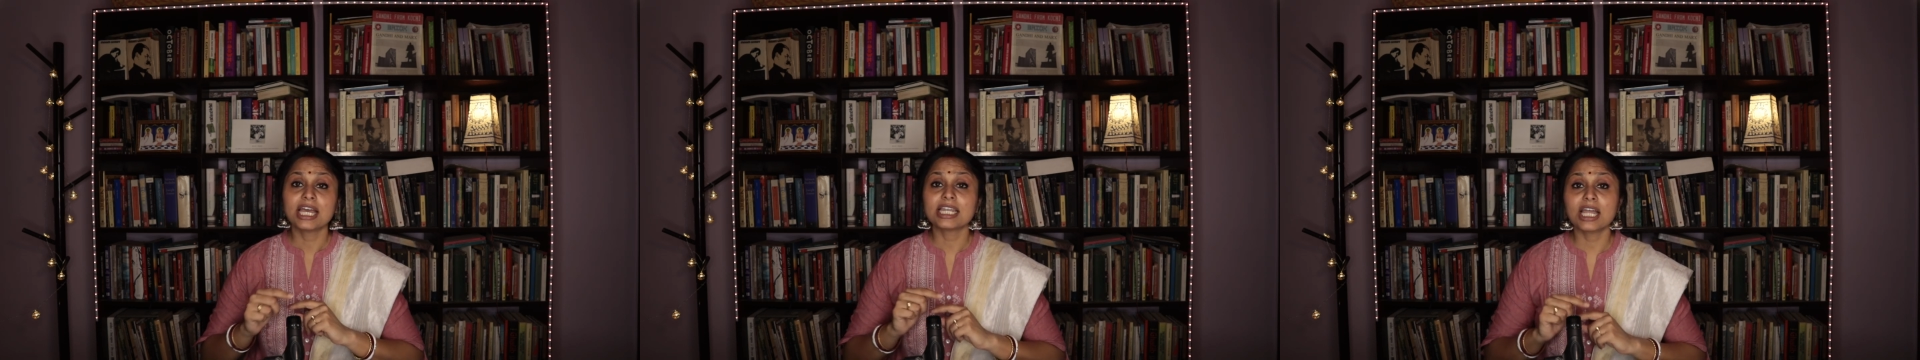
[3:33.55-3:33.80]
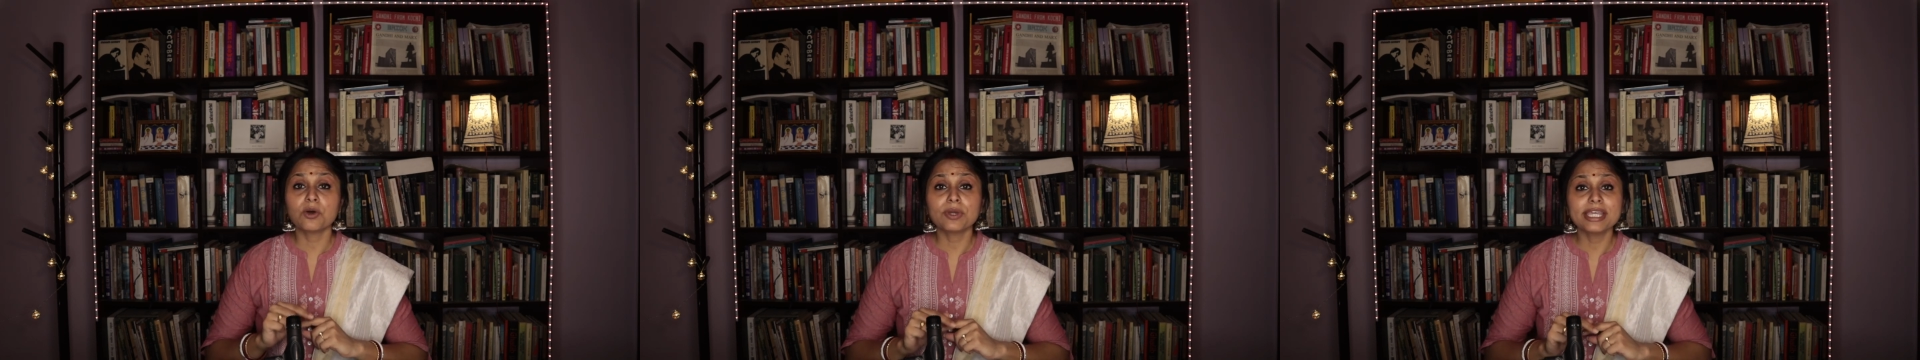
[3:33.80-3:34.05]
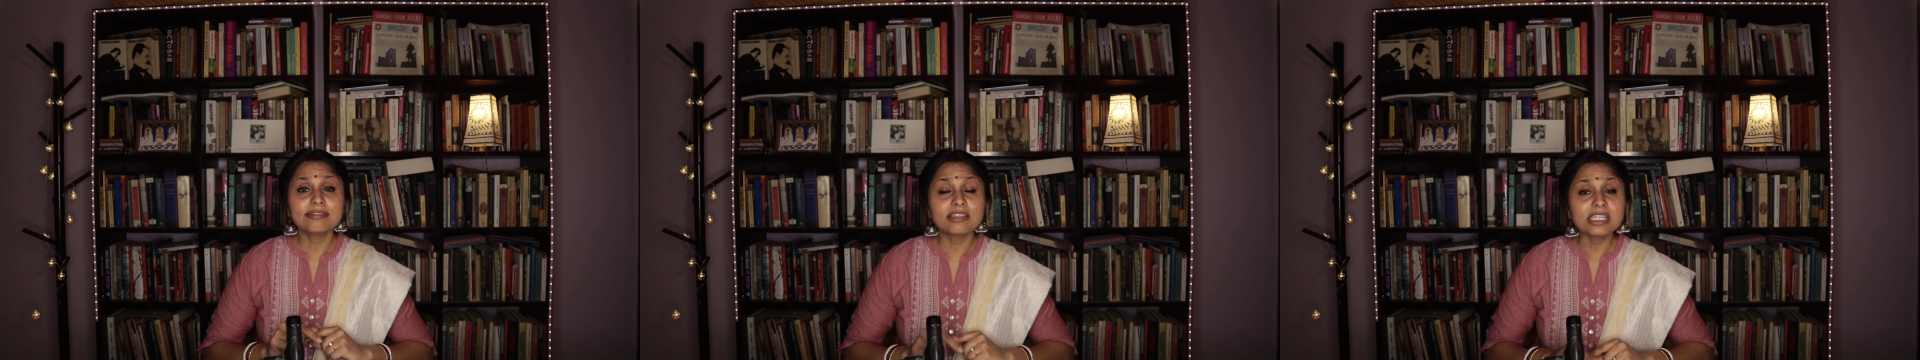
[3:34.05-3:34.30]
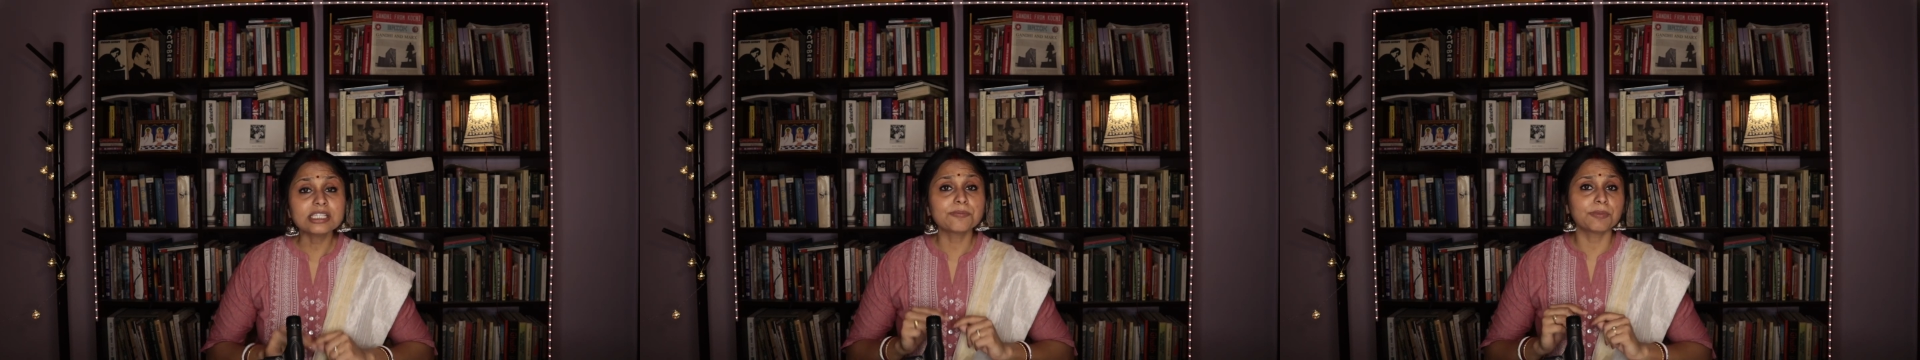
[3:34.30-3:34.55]
Now in
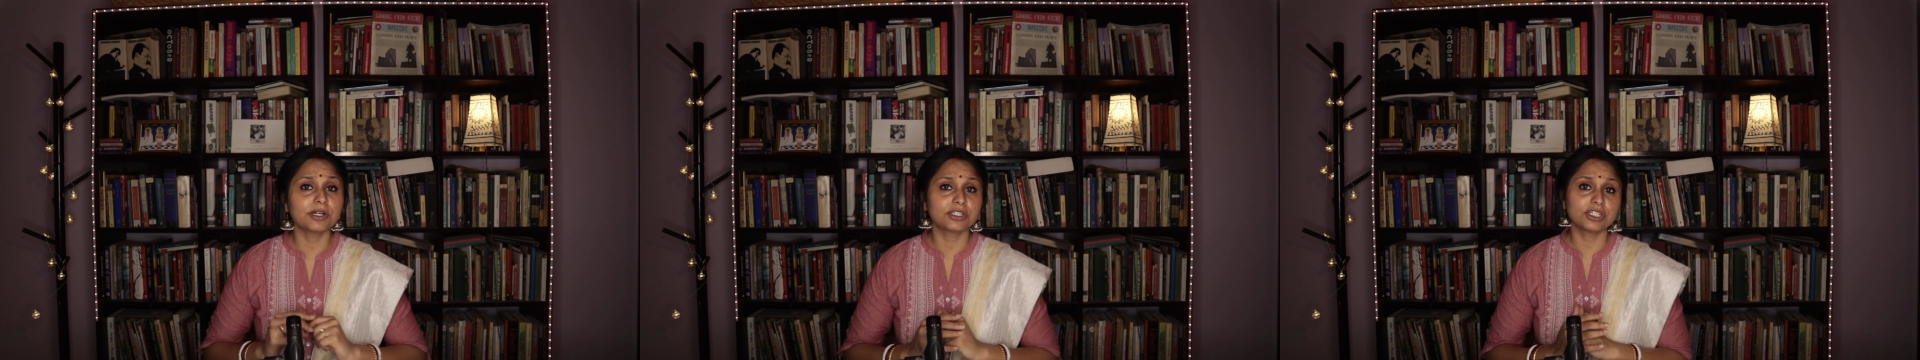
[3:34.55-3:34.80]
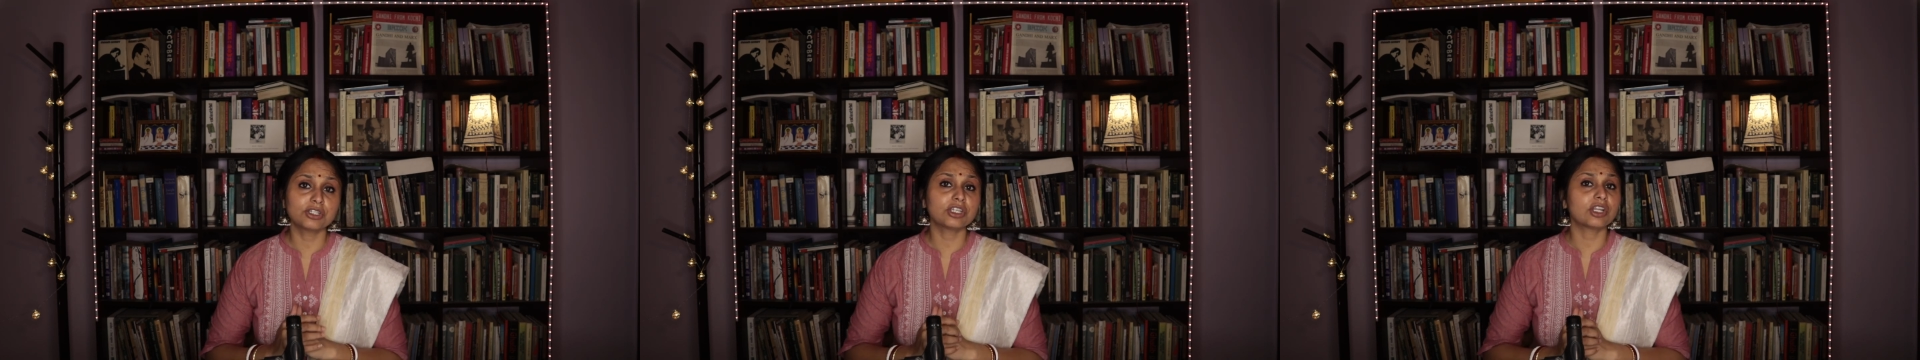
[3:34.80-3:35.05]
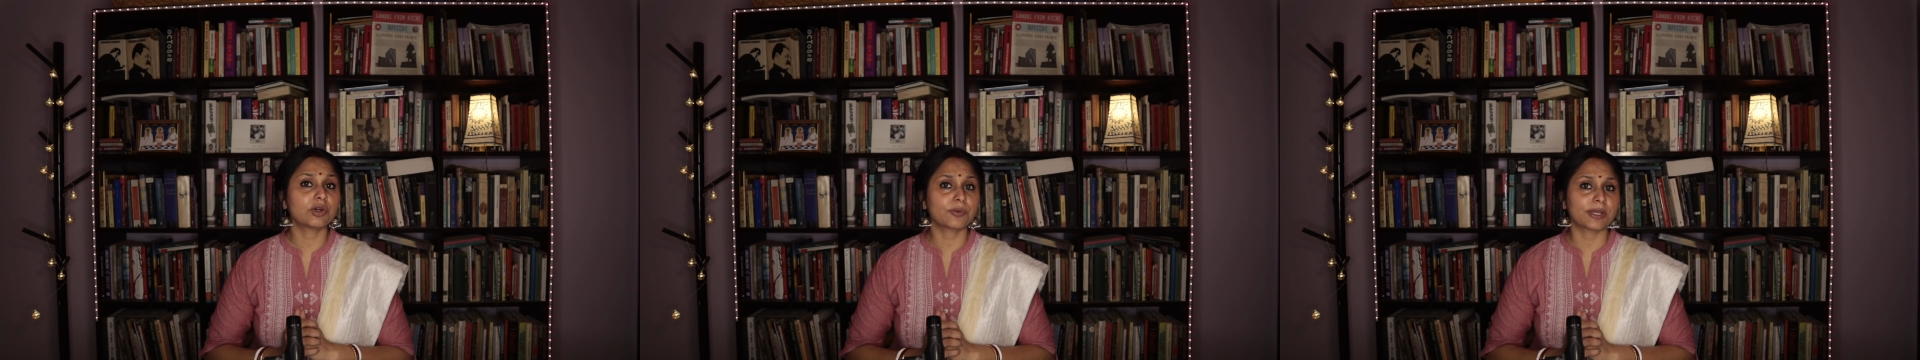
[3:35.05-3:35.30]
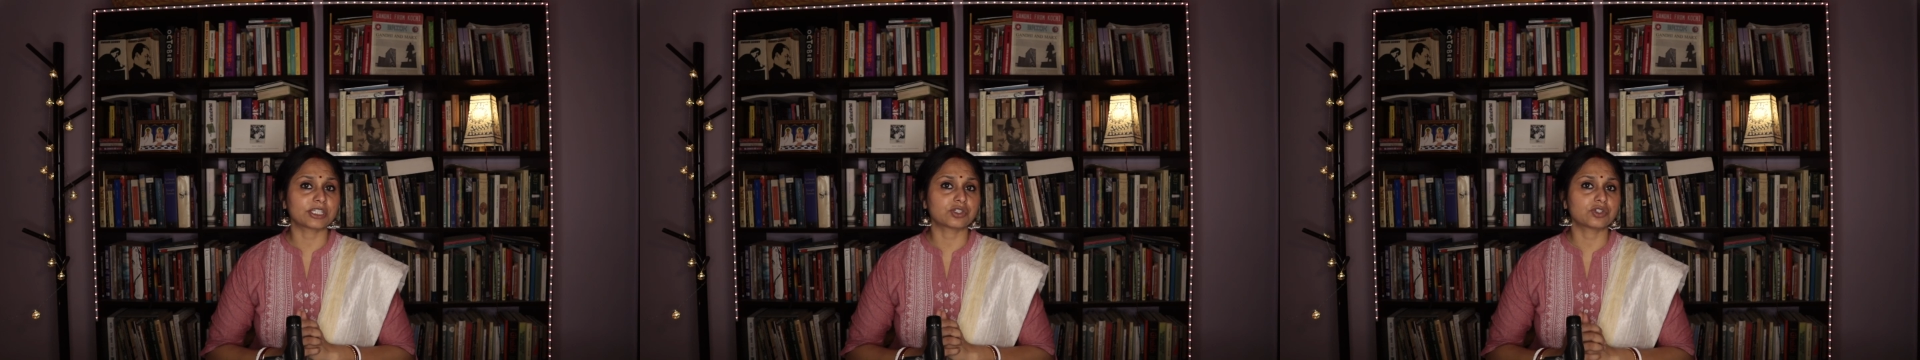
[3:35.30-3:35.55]
this particular
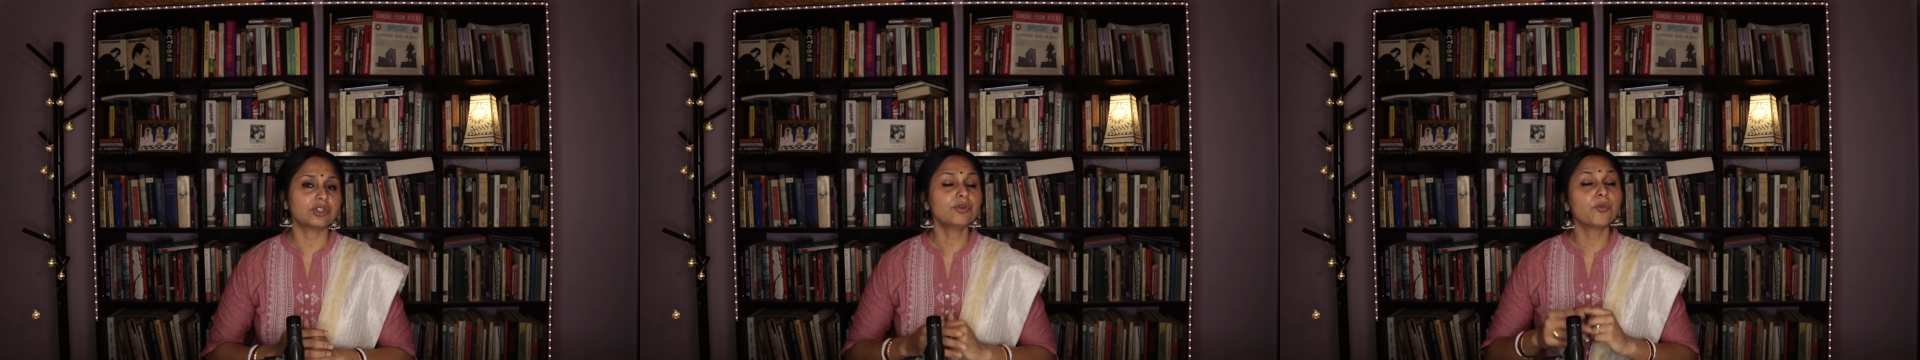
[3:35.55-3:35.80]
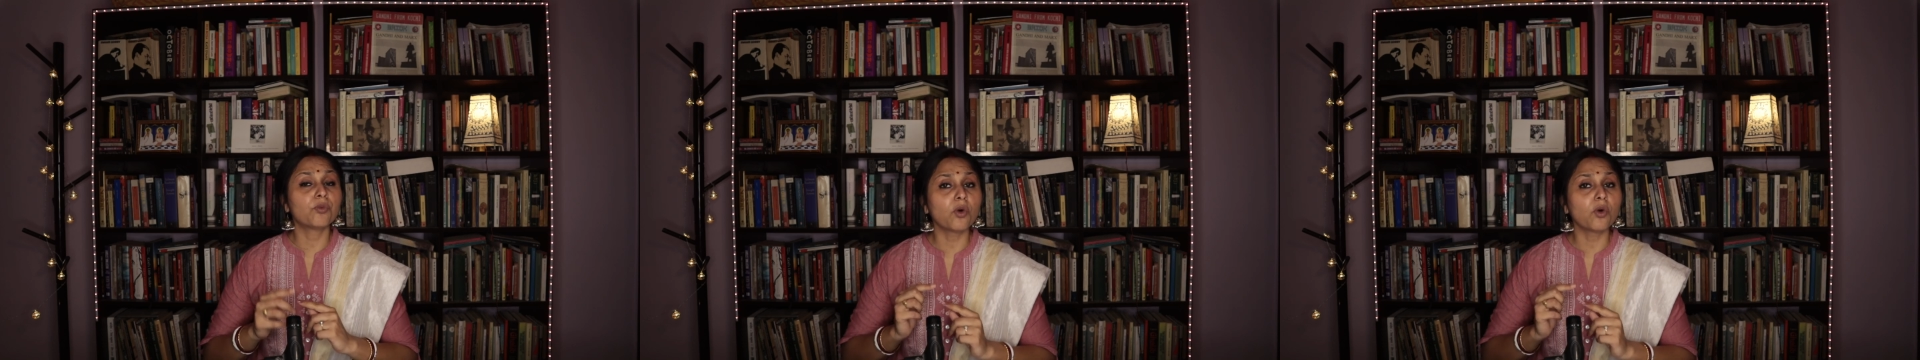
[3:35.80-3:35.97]
question,